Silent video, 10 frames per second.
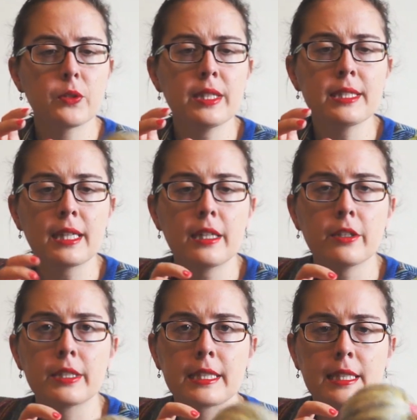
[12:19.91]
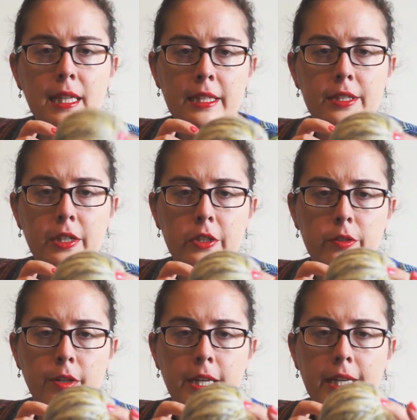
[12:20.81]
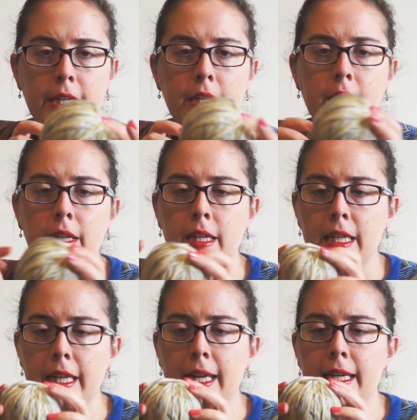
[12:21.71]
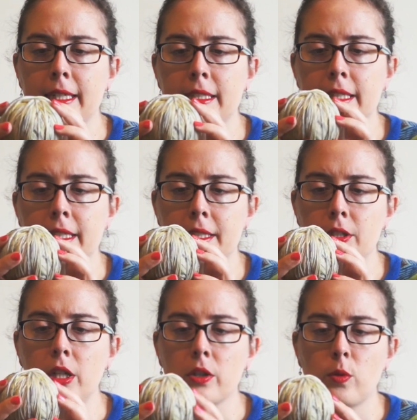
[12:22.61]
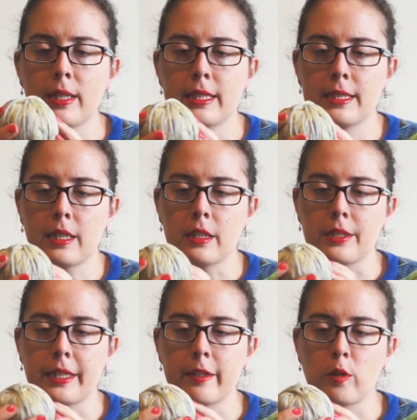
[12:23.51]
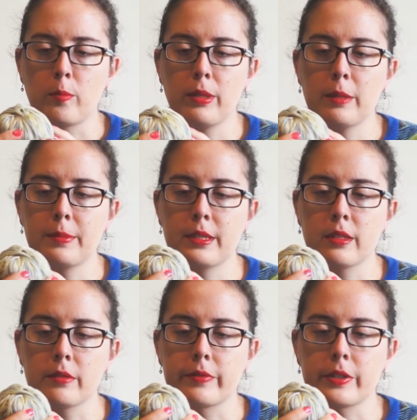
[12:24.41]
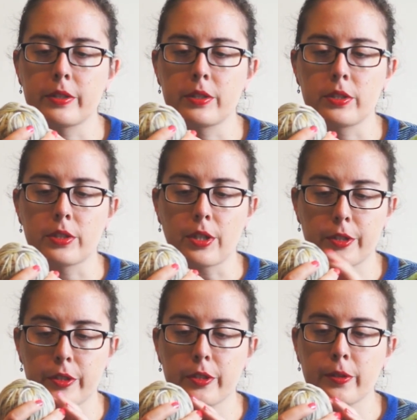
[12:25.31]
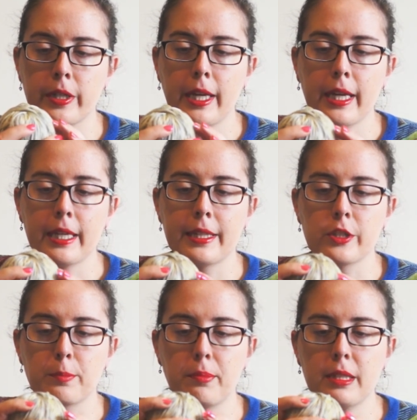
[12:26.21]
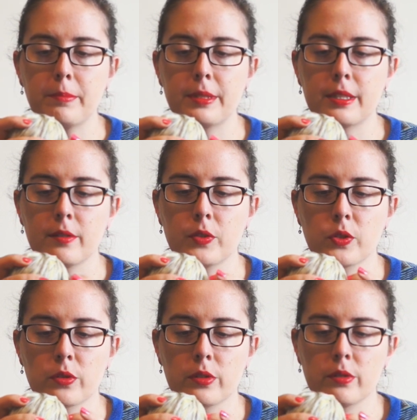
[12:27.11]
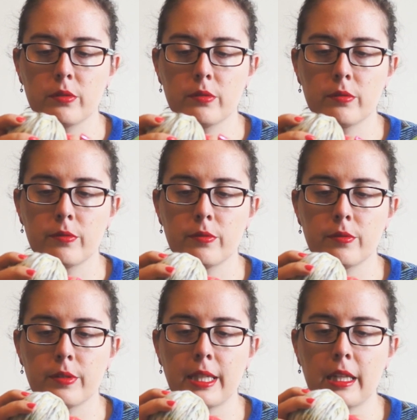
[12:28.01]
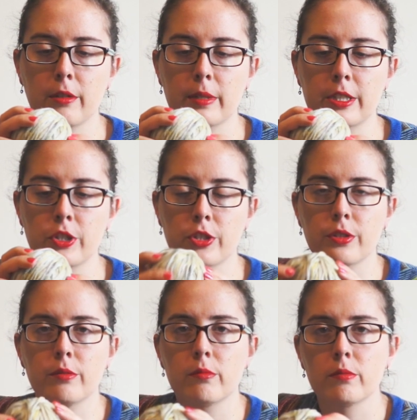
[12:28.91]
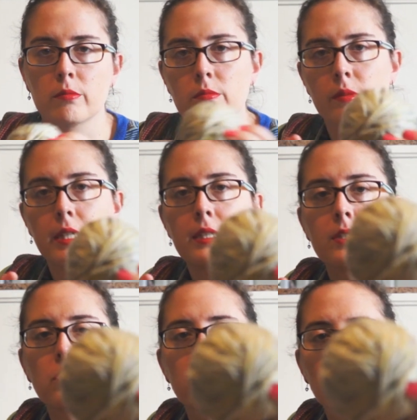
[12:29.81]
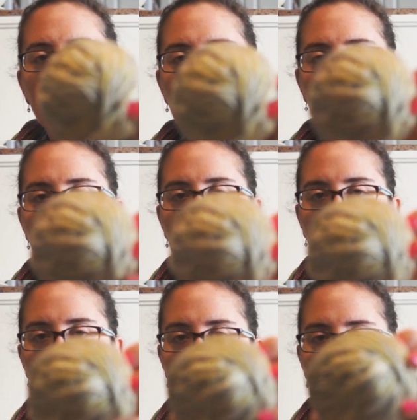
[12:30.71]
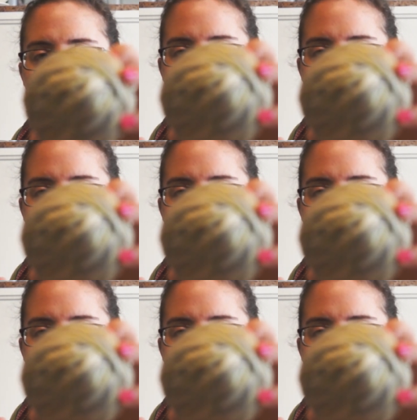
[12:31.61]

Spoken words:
So this color is a slightly darker gray, and it's not quite solid. There are blips of darker gray, and there's blips of sort of yellowish, I guess it's sort of a grello-y color